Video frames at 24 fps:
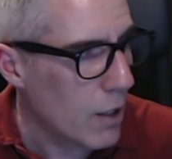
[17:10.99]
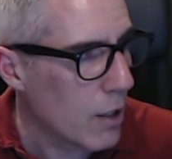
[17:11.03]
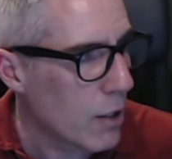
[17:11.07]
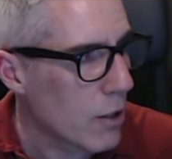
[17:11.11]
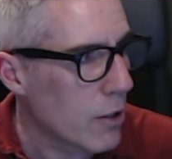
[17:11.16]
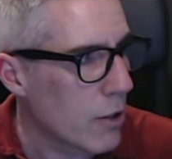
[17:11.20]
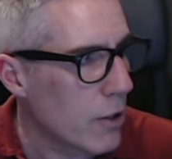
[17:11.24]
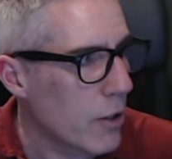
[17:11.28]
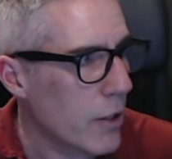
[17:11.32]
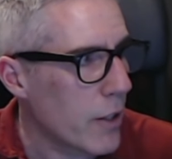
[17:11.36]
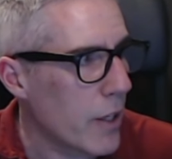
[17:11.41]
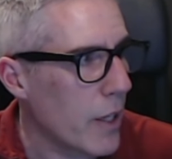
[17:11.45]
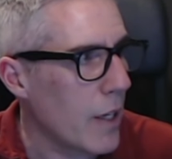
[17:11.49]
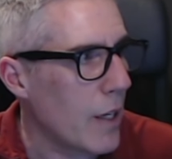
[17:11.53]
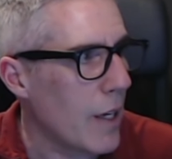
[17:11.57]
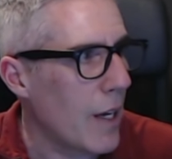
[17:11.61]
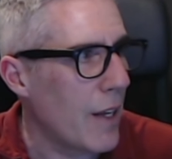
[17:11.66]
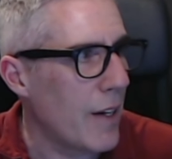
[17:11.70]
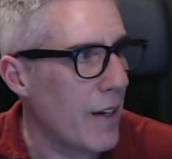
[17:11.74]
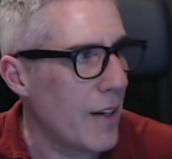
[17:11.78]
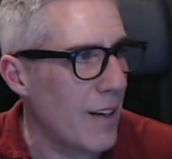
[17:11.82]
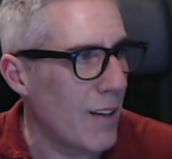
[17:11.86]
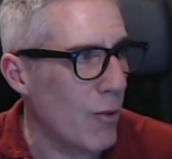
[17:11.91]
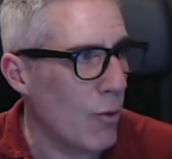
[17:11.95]
cookie,
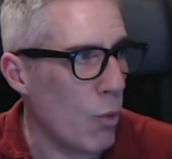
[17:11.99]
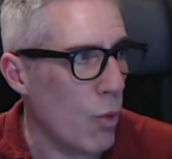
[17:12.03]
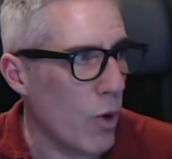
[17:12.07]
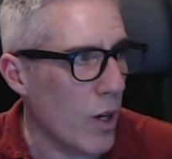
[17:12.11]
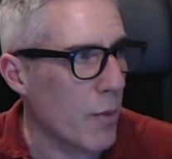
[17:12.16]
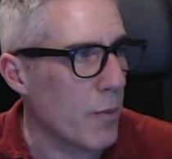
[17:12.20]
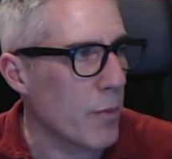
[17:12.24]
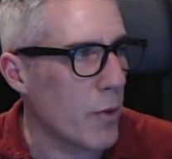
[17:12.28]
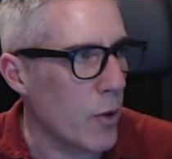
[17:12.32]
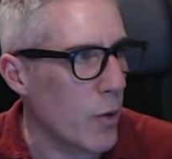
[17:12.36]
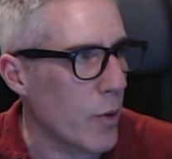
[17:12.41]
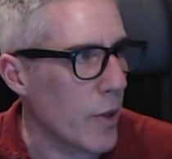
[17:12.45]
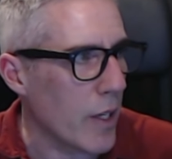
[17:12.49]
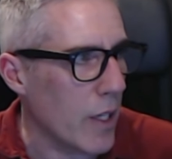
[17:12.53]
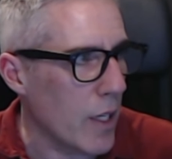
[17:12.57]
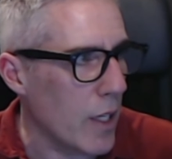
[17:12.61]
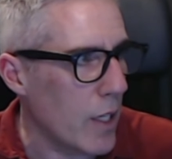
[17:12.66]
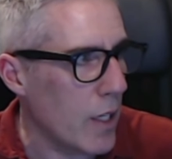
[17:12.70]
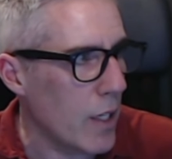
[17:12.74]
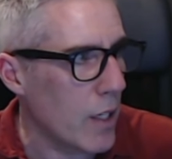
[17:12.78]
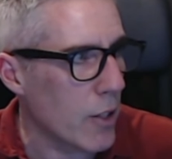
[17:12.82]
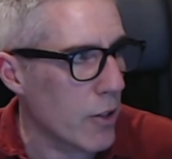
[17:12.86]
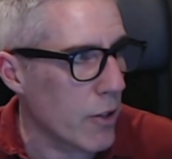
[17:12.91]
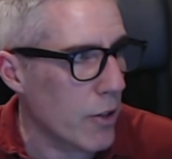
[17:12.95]
and what I'm doing
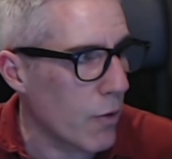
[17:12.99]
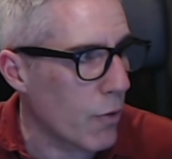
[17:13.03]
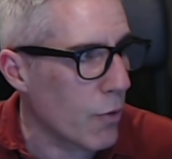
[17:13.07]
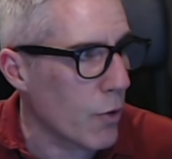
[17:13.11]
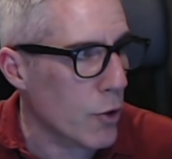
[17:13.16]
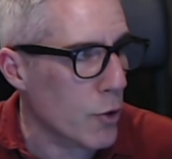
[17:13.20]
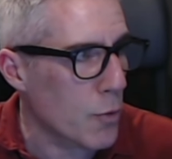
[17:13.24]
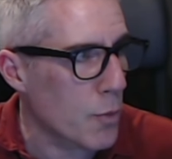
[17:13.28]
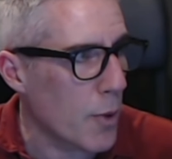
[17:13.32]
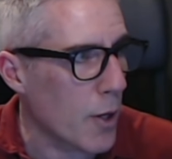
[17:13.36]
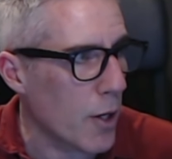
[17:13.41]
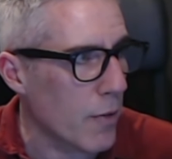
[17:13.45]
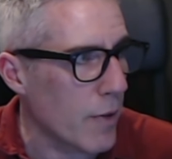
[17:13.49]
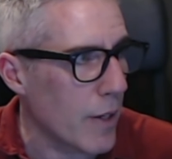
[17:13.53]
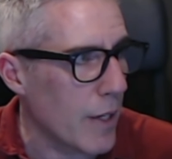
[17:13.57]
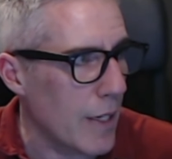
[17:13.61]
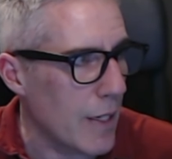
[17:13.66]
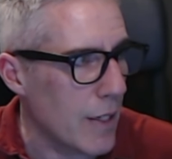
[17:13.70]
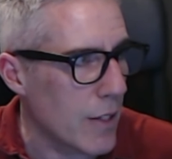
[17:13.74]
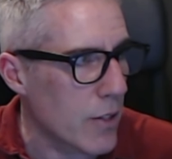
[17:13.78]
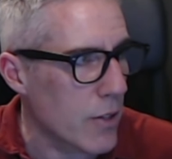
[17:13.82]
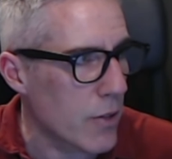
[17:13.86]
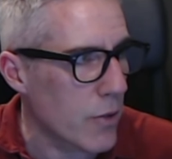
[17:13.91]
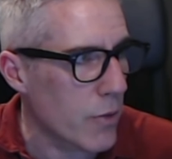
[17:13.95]
here, the first part of it
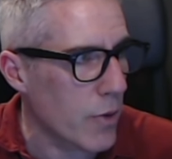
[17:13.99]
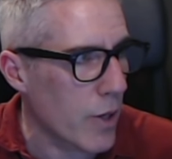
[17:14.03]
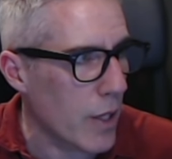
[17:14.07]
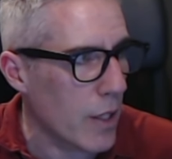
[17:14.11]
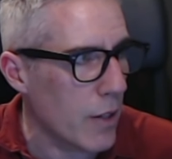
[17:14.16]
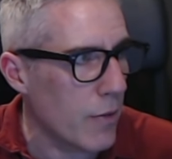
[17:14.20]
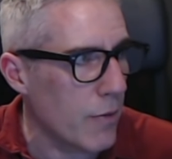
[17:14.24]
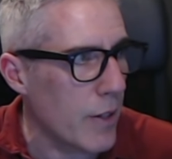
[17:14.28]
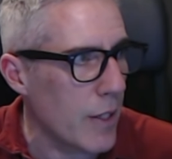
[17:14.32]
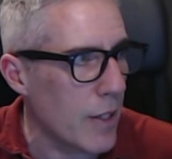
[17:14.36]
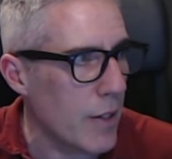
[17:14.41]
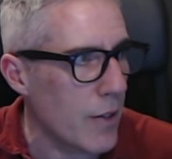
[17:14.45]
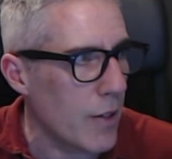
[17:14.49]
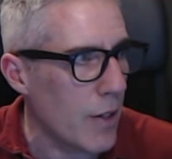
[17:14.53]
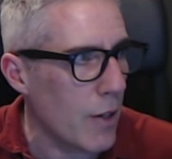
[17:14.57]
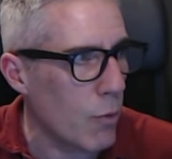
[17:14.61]
is irrelevant.